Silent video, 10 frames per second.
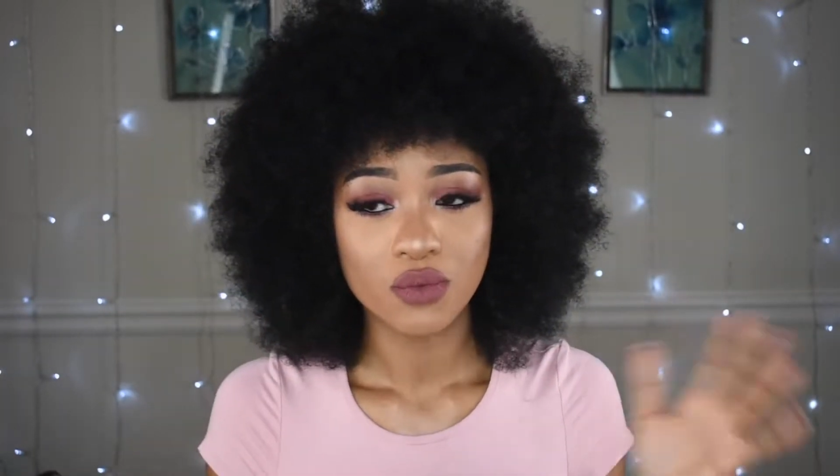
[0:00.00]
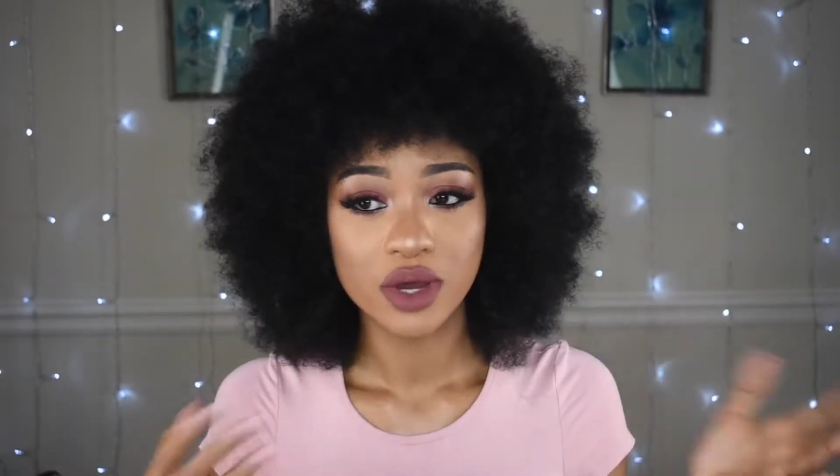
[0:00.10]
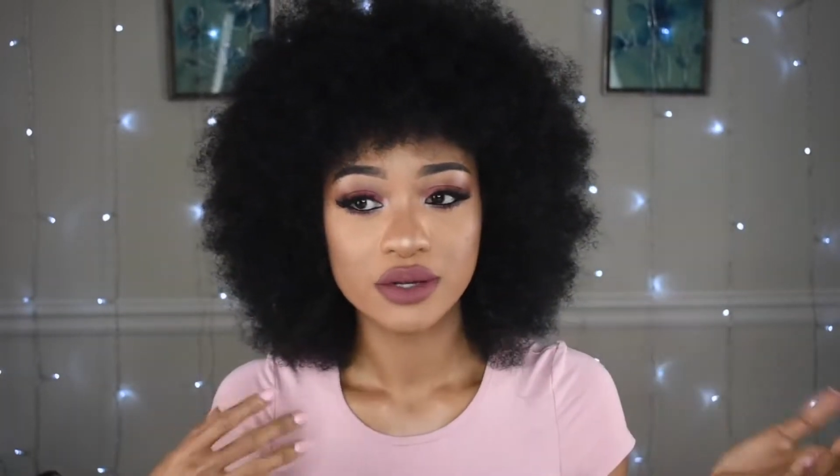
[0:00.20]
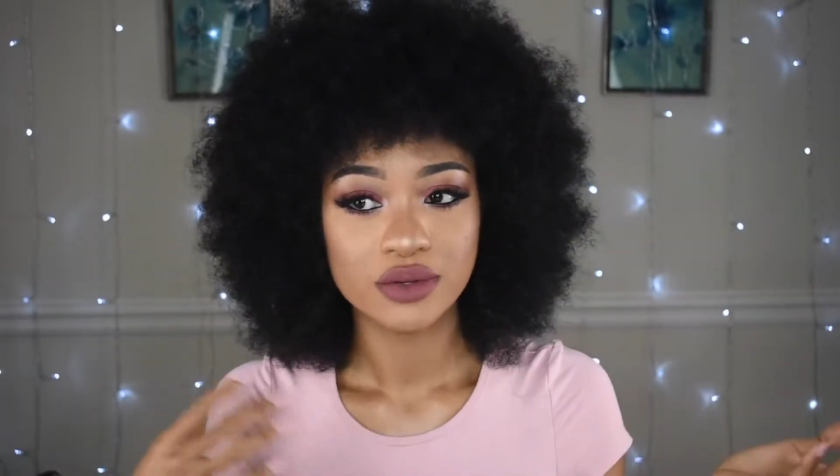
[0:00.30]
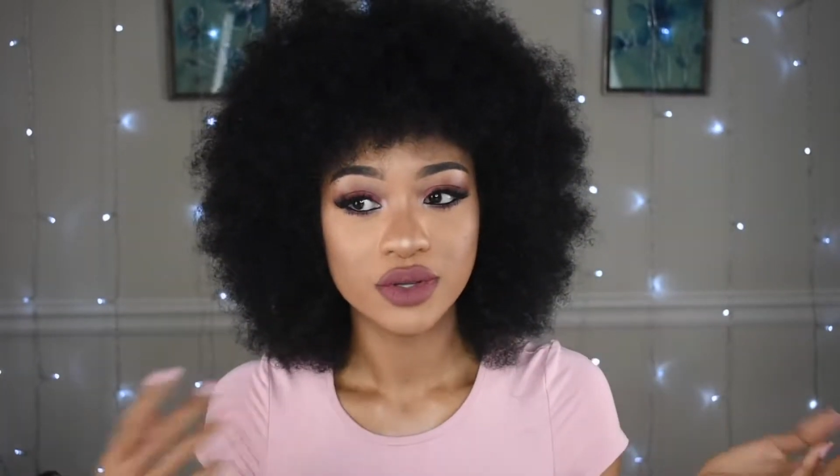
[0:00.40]

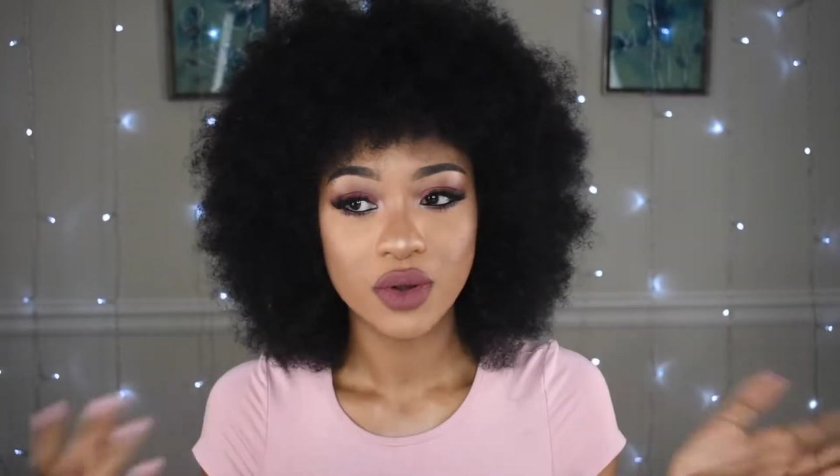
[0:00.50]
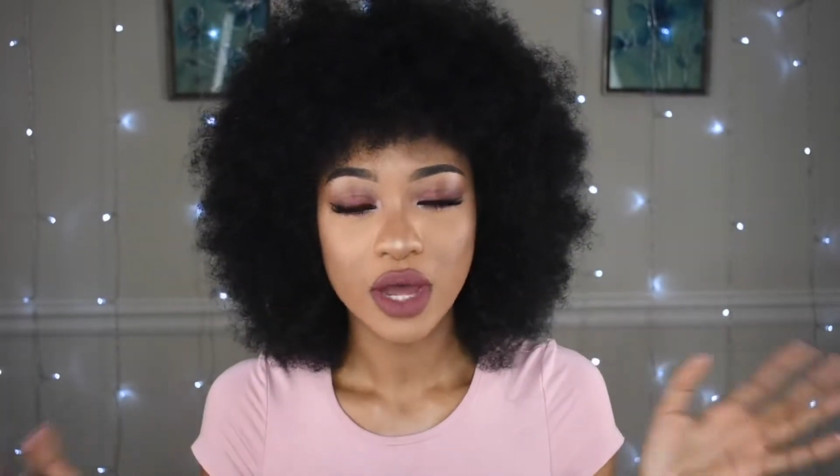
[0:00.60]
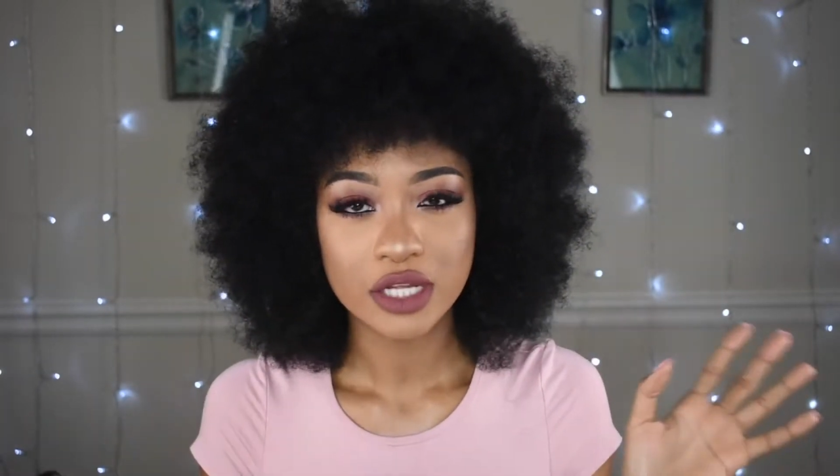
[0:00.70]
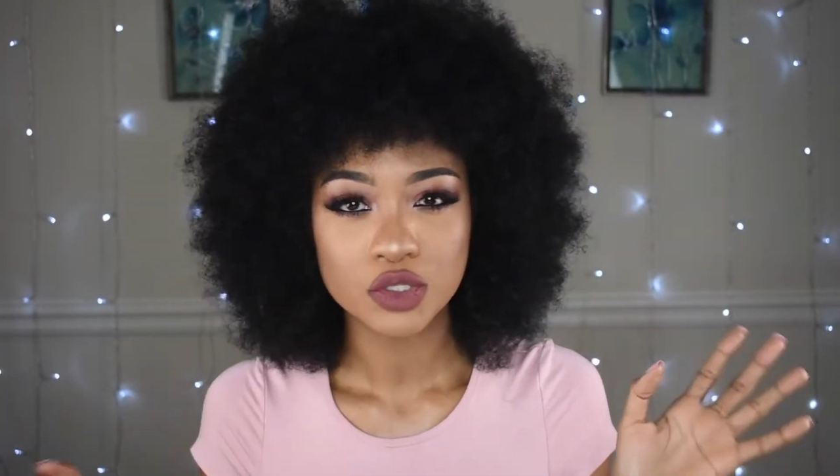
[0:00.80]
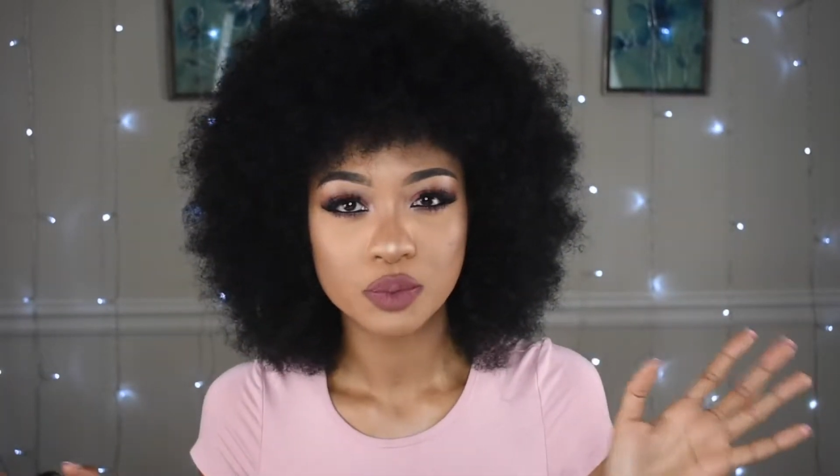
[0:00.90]
what
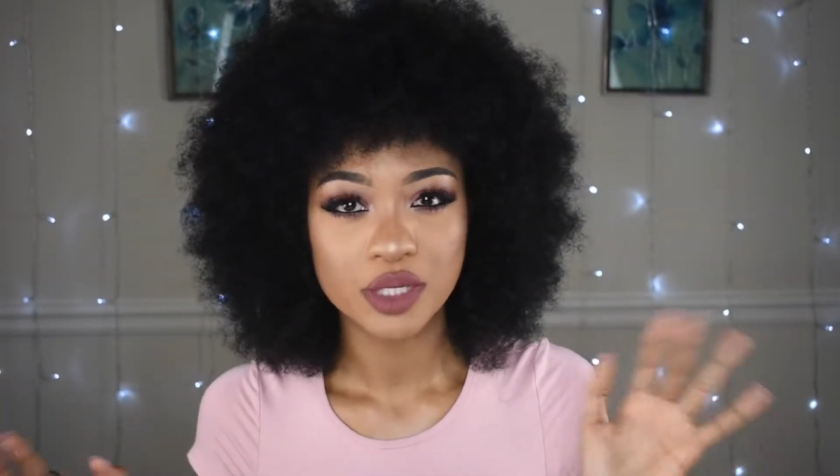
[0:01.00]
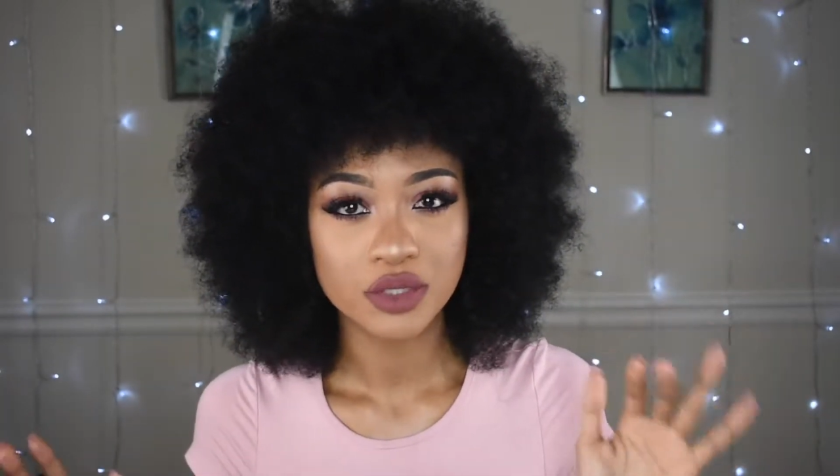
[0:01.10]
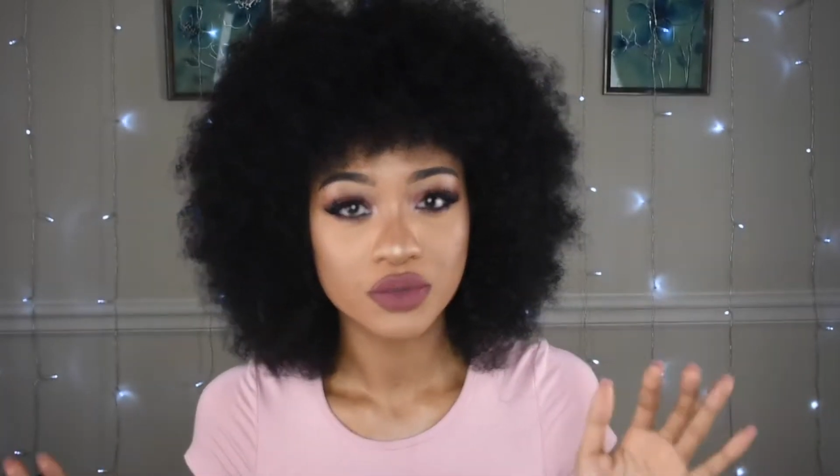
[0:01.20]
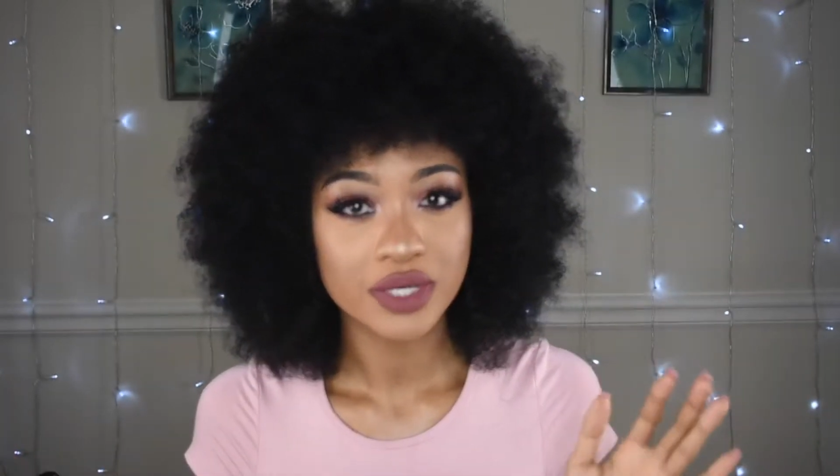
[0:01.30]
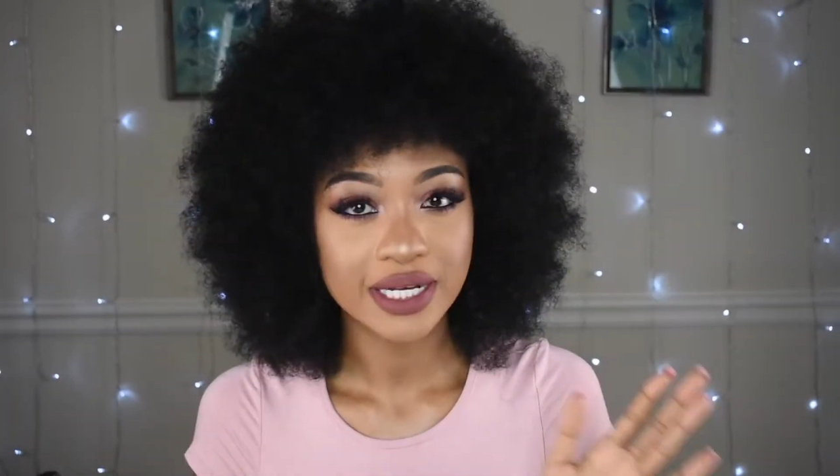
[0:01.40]
I should be
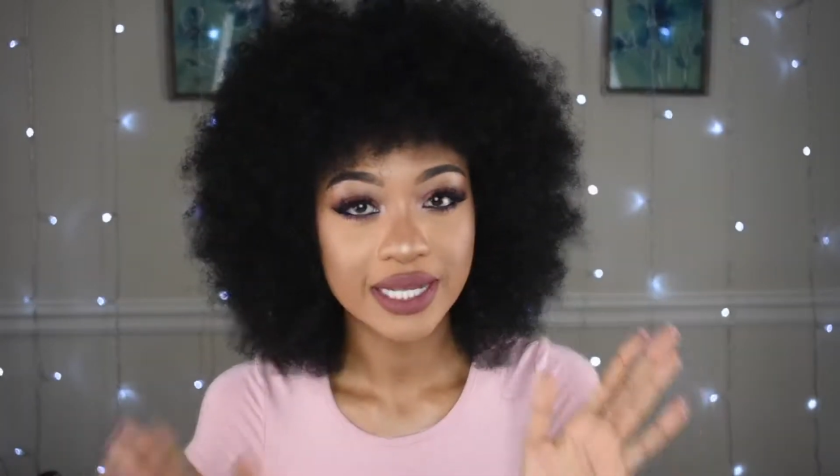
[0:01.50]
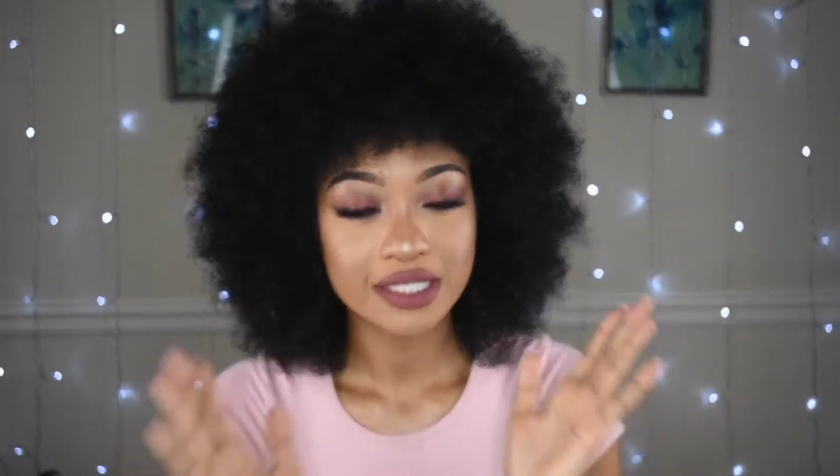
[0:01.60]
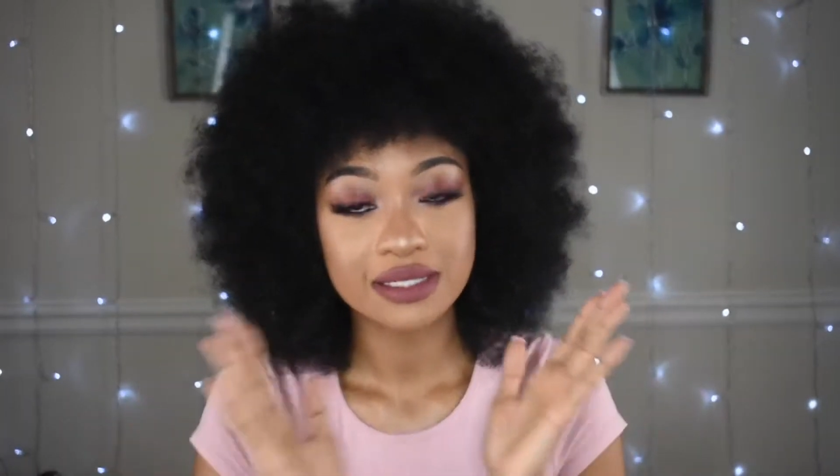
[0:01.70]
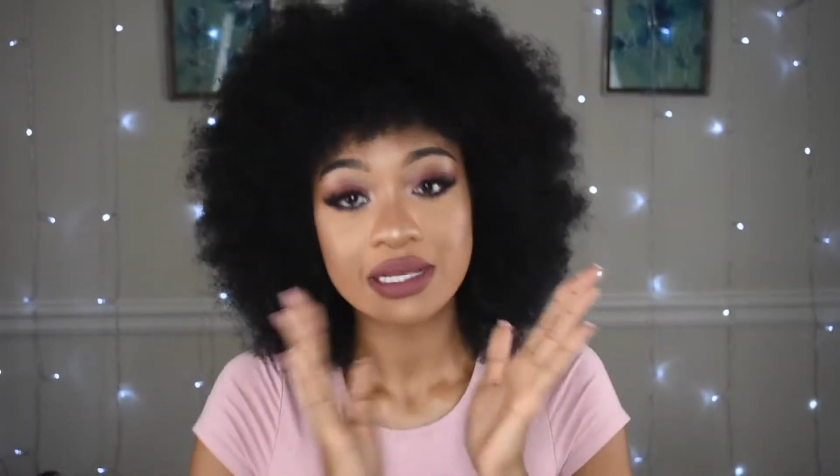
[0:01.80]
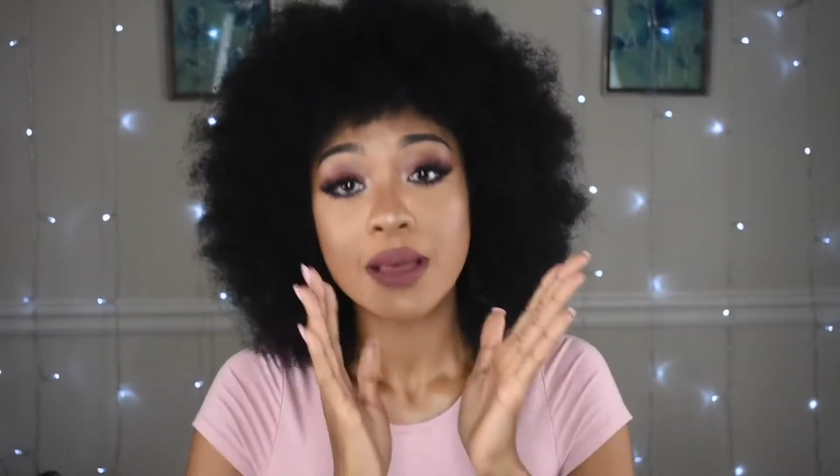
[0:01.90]
doing
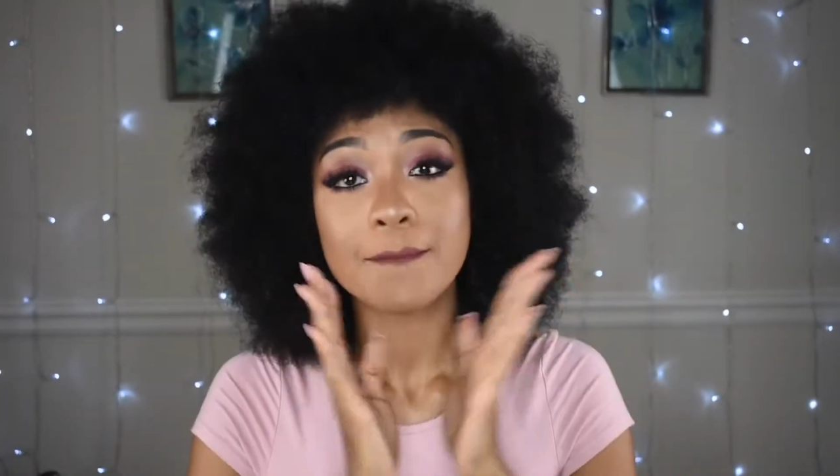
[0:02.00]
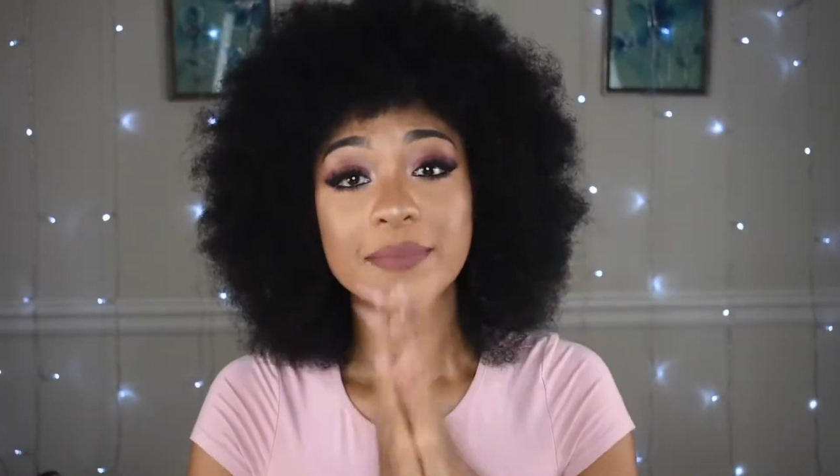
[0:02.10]
next,